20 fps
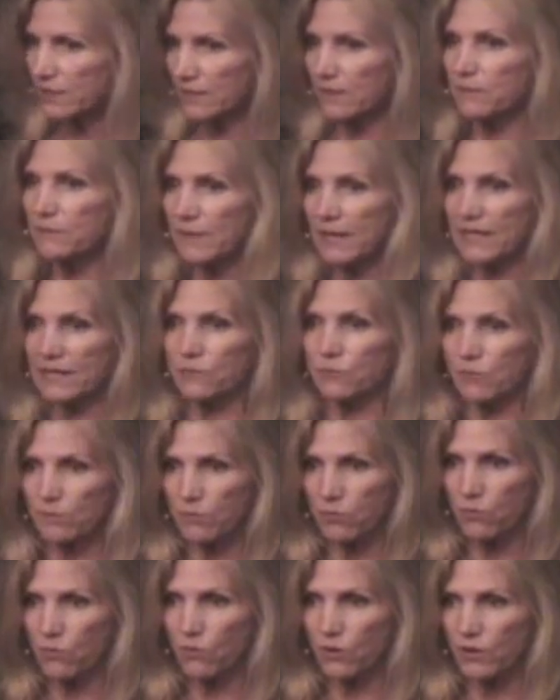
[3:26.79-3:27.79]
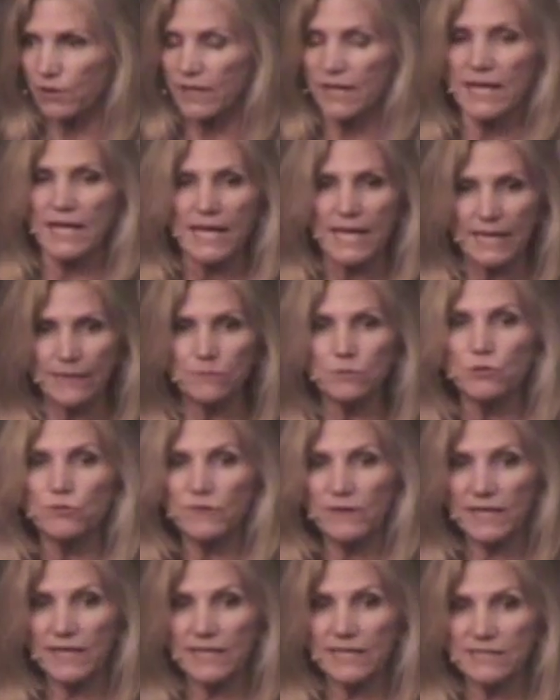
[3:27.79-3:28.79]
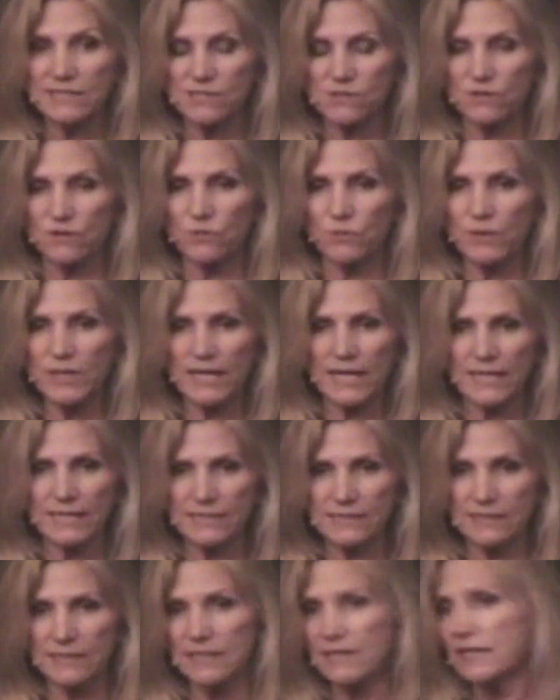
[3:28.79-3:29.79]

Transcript: come back, report, and move ahead, so that we had